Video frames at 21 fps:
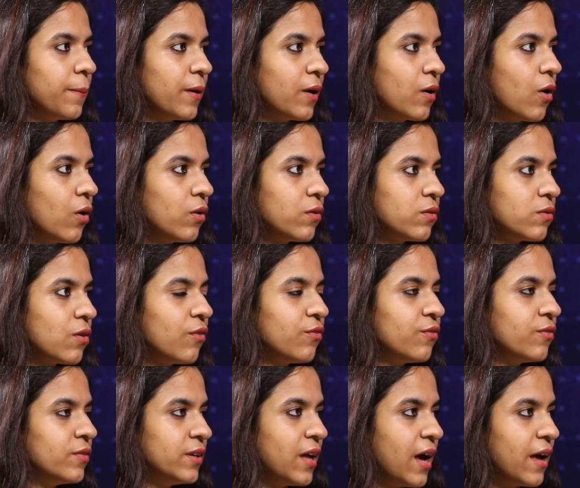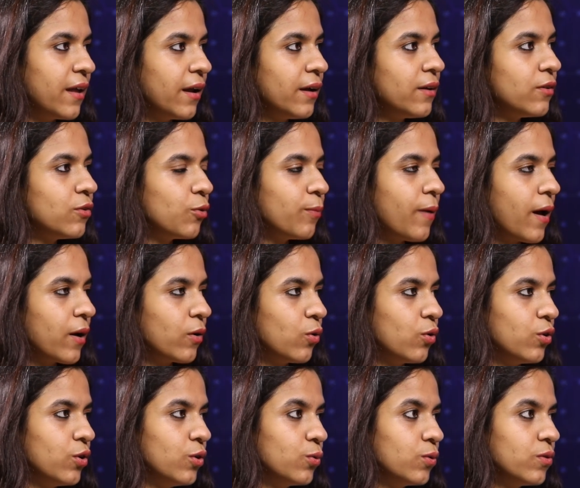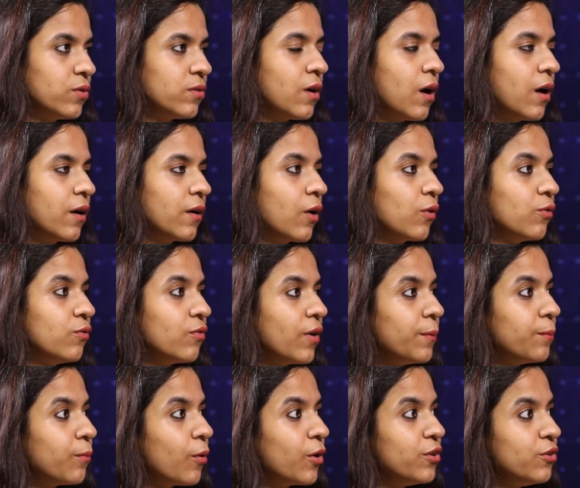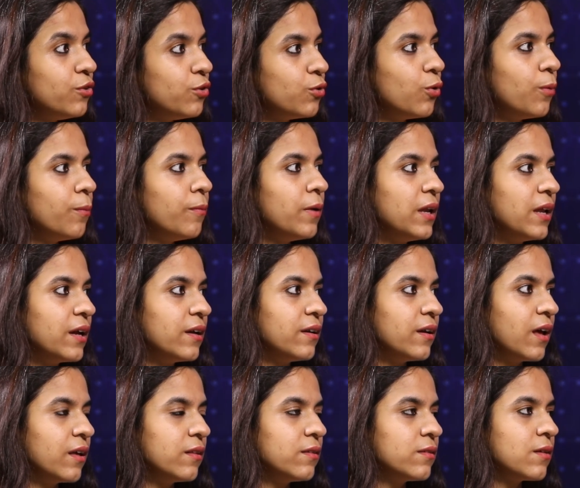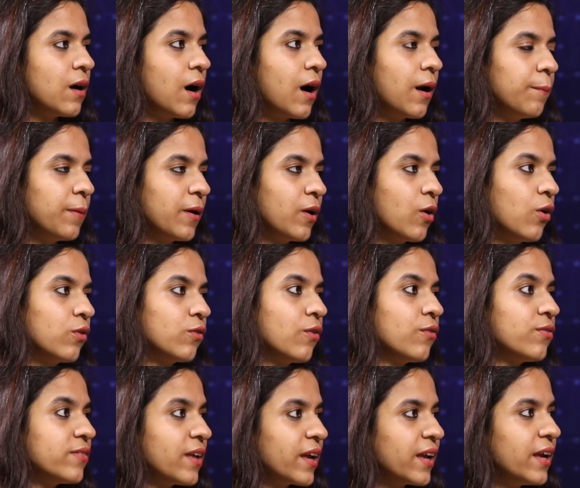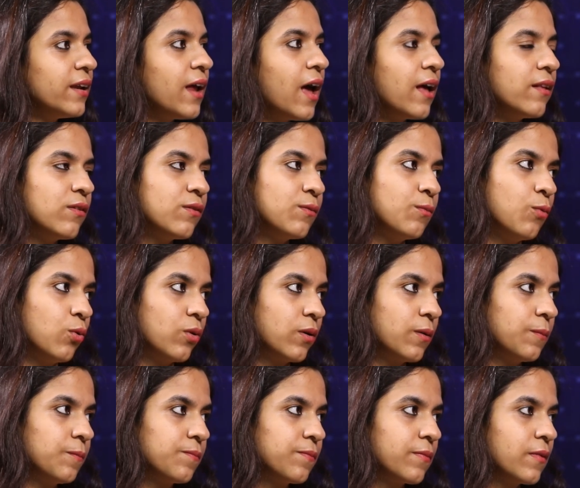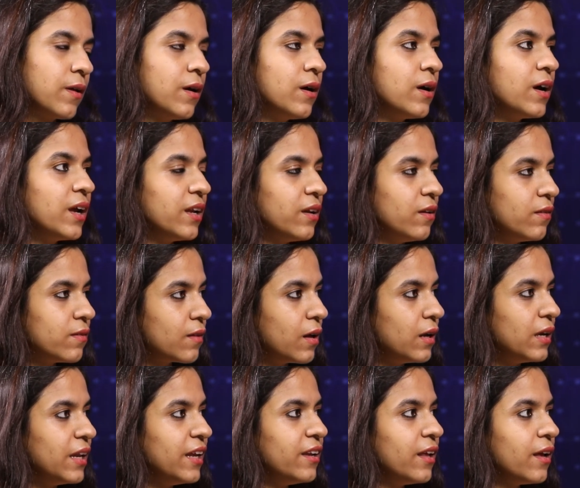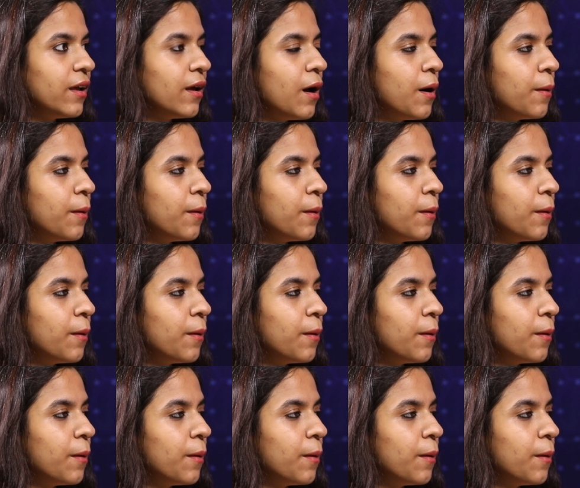because of direct tobacco use, around 1.2 million deaths are because of second-hand smoke. It is the leading